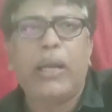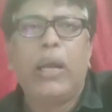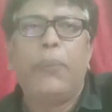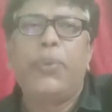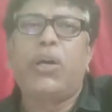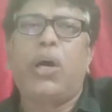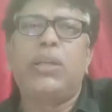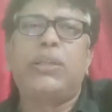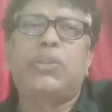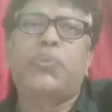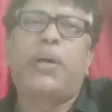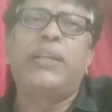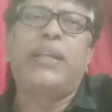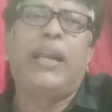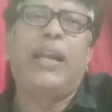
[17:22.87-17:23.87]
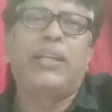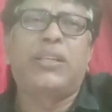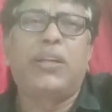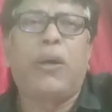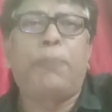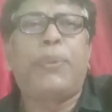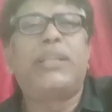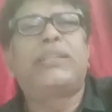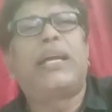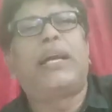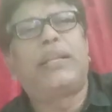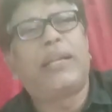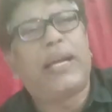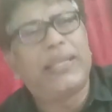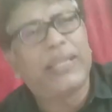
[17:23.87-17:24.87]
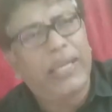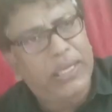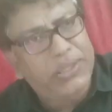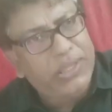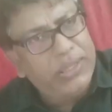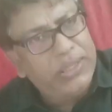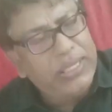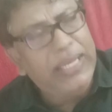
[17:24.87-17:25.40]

Because it was the election of Panchayati Raj elections,